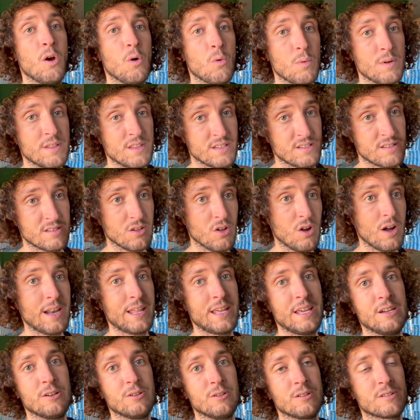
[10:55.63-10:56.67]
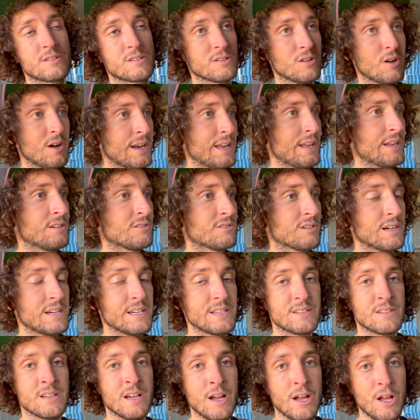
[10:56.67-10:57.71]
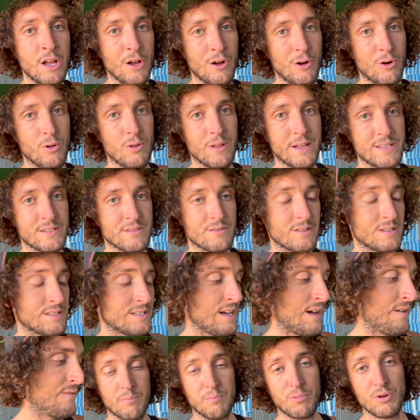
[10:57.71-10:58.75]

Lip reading: with a slight hill, slight increase, all that sort of stuff.